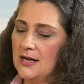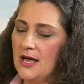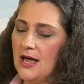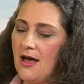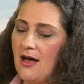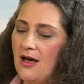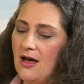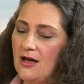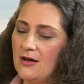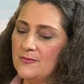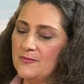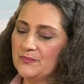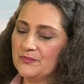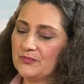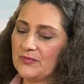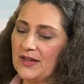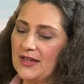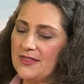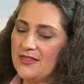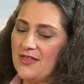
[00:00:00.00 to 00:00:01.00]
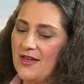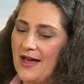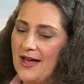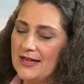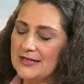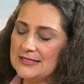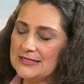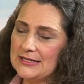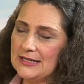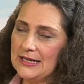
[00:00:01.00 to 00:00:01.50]

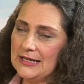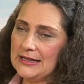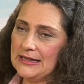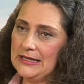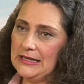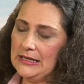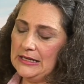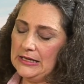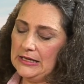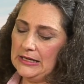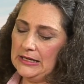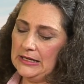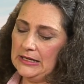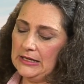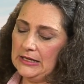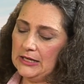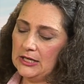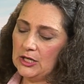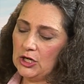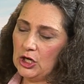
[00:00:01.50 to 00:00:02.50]
that the